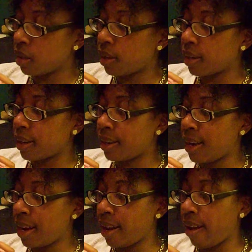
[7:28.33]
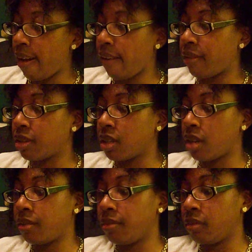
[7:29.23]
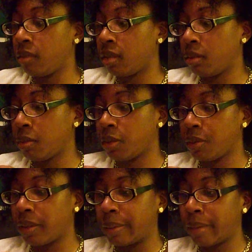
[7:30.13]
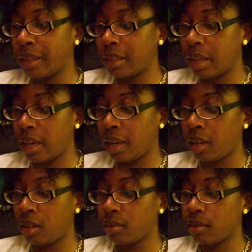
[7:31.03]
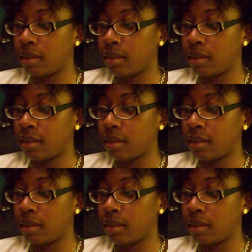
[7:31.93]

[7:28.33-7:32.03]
like nine and a half or so. Between like let's say